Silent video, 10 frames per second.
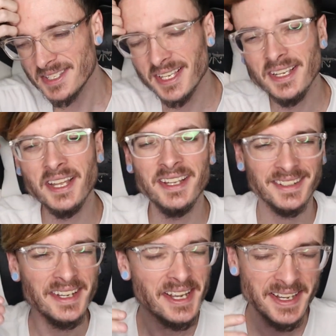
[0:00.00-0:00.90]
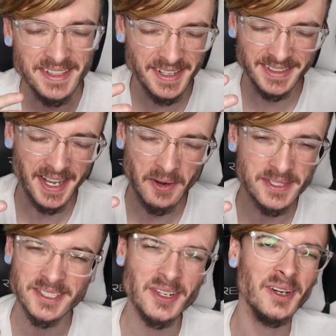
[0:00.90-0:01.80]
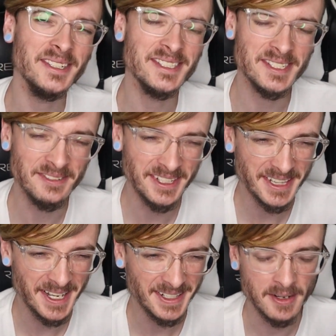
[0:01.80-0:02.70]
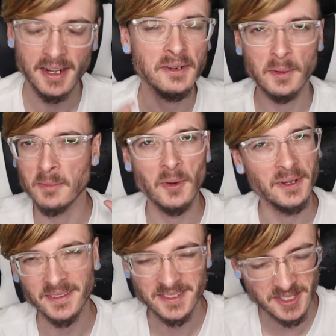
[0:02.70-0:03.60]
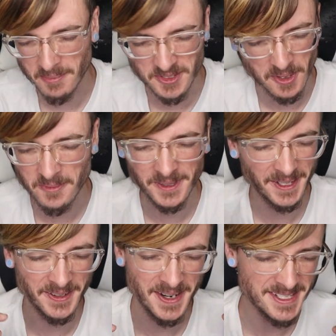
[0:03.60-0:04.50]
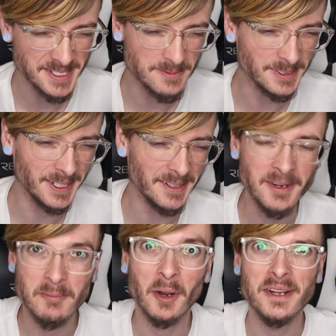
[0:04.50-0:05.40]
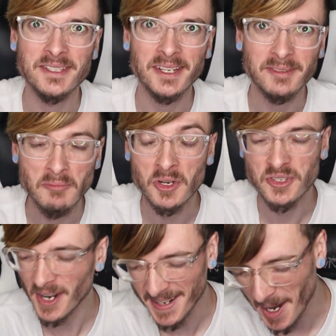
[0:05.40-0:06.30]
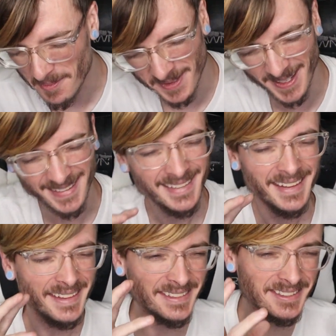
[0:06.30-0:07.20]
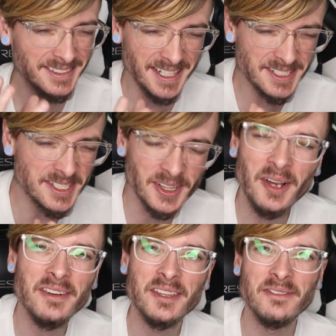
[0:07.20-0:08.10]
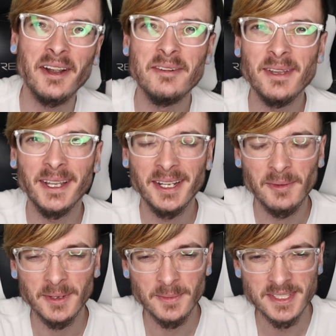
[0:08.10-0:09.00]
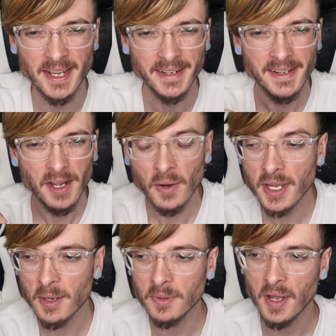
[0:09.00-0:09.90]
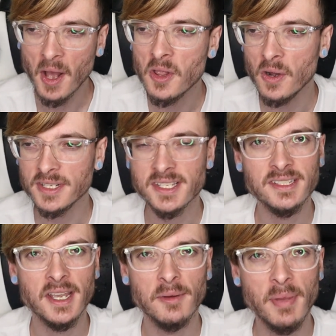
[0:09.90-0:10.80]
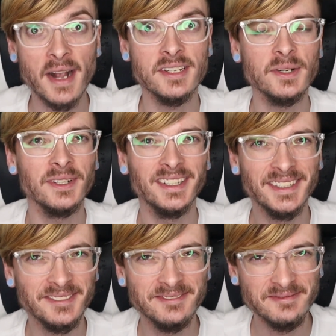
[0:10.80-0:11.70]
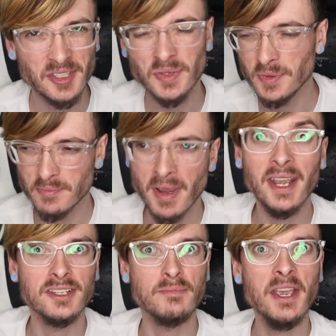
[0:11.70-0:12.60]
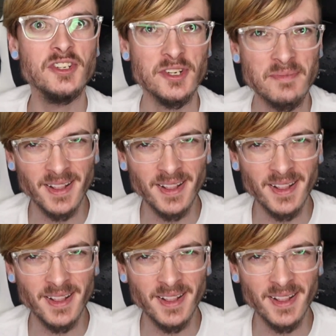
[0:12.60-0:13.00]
seeing, like, how it started and stuff like that, I, I know I'm going... I'm jumping like crazy, but, like, my brain's, like, mush right now, but like I just love at the very beginning when it was like, okay, well, how long does it take a bacteria to make a spaceship?